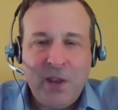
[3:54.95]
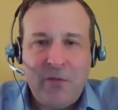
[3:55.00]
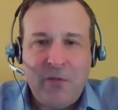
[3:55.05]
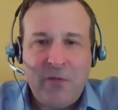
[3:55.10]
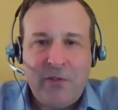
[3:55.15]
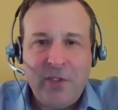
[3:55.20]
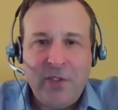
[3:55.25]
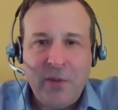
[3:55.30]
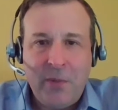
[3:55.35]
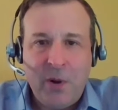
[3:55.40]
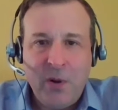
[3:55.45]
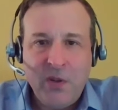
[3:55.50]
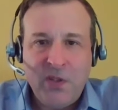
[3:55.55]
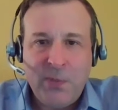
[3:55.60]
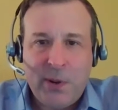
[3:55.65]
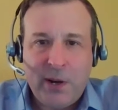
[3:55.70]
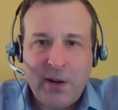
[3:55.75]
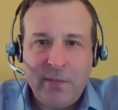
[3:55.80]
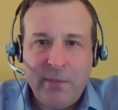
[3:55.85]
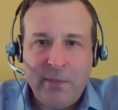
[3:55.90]
for the most
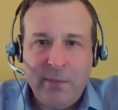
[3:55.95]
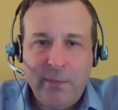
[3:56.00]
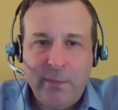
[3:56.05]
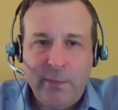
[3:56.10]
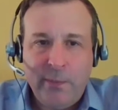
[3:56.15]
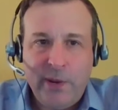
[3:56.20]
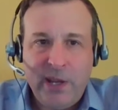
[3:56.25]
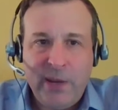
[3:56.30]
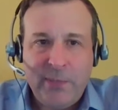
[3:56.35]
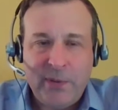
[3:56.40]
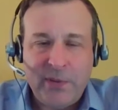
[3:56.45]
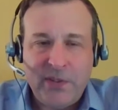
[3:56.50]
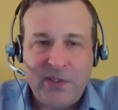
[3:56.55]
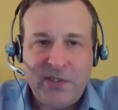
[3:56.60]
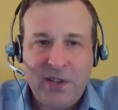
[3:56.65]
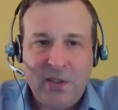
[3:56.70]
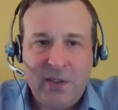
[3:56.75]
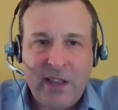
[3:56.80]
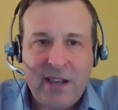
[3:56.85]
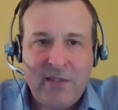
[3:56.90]
part, people
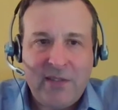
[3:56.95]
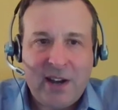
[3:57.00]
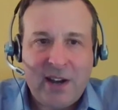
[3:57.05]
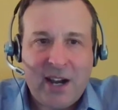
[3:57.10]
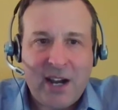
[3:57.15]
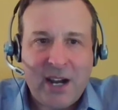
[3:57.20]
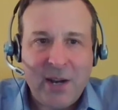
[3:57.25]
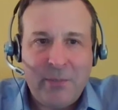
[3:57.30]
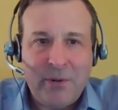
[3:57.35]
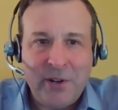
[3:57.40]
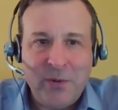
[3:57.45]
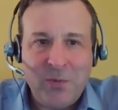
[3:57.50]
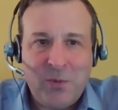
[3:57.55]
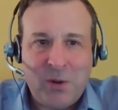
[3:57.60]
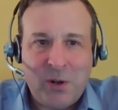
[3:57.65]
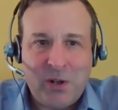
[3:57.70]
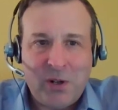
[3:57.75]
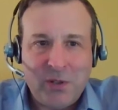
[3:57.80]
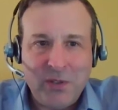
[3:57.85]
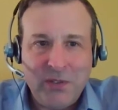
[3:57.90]
still have a hybrid
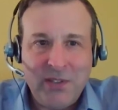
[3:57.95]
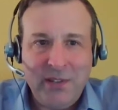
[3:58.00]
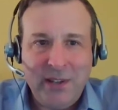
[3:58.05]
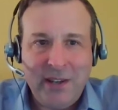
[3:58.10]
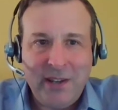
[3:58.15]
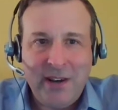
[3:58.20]
world,